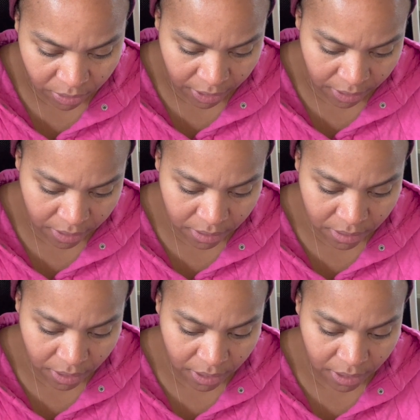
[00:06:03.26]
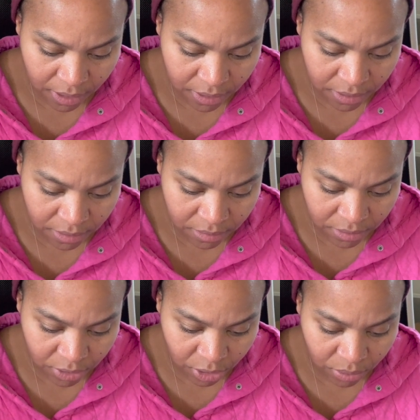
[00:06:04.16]
like,
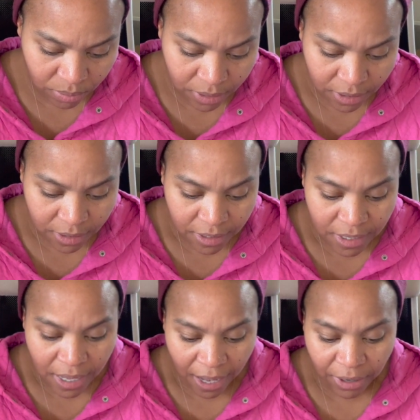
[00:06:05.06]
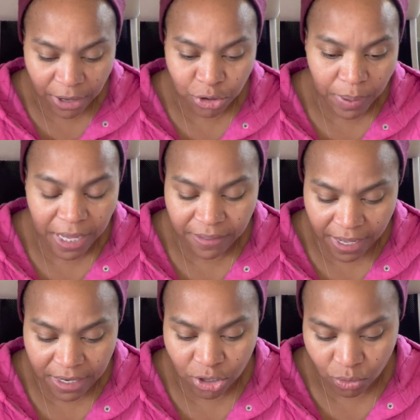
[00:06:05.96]
you know, how you pay the
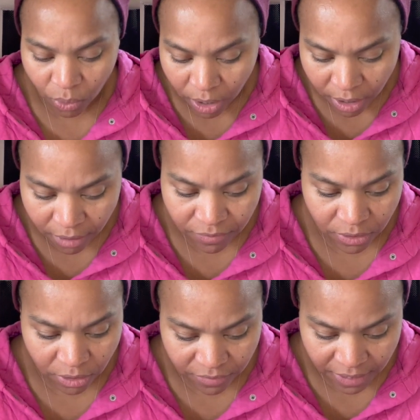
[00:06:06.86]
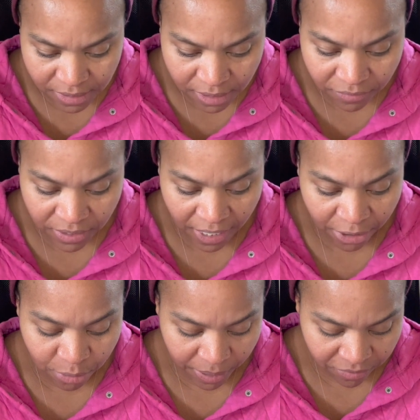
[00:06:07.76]
ADU off and all of that stuff, and then how
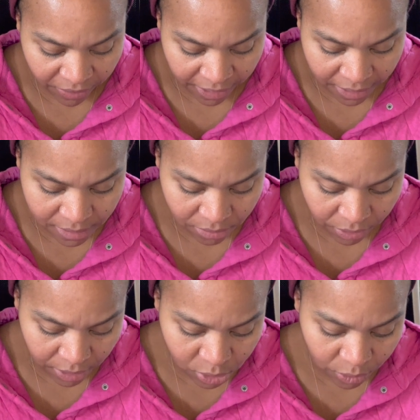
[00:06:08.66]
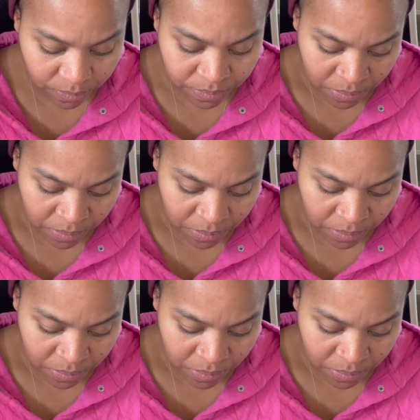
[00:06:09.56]
you might finance it. Okay. So